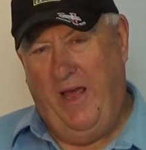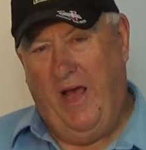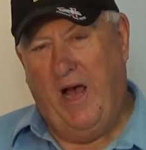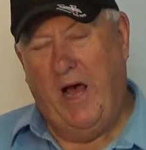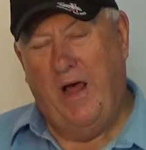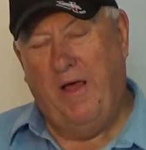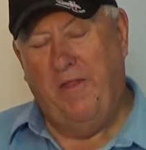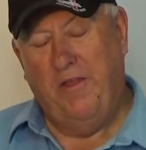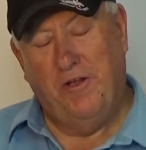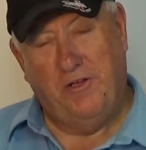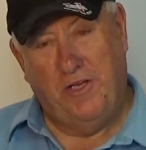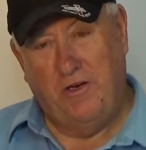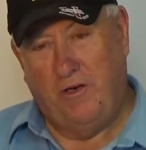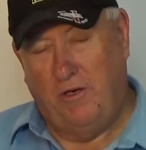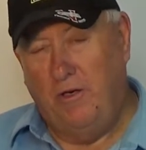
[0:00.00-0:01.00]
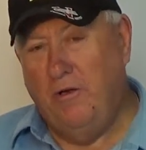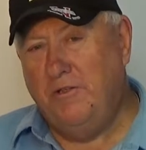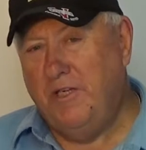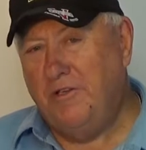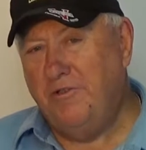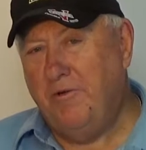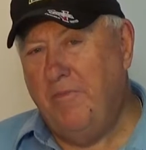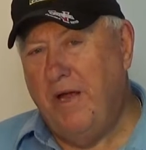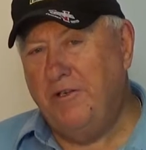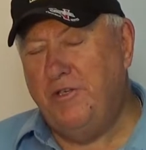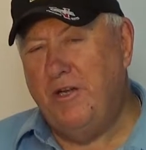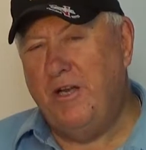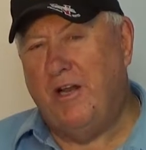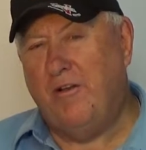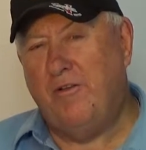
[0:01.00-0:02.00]
Uh, this includes, as you
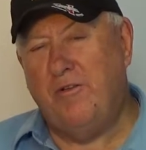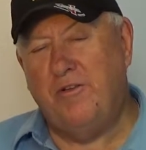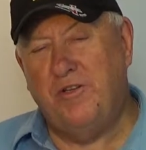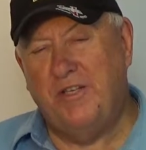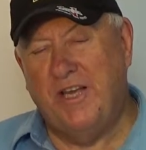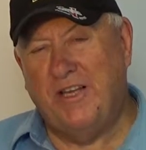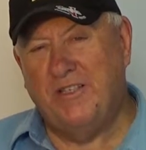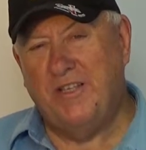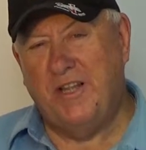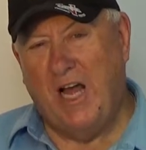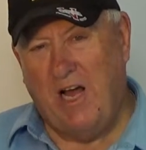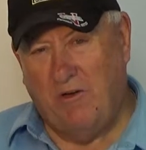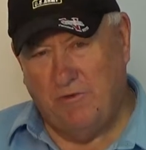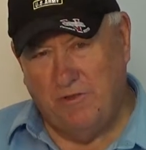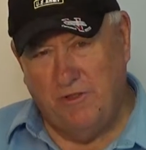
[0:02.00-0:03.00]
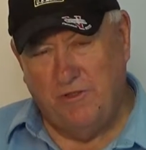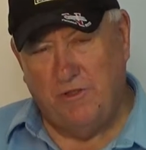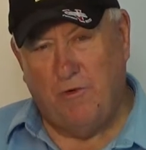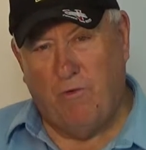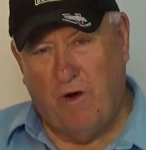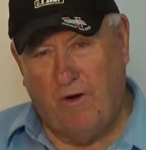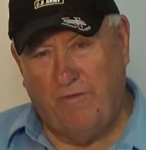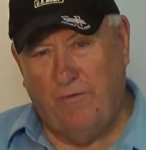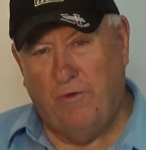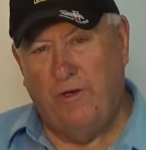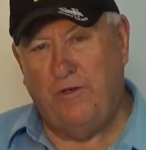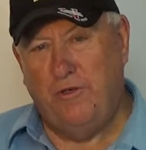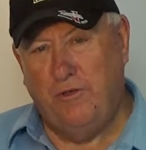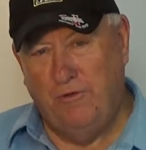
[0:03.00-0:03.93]
mentioned, a 6,000 square foot,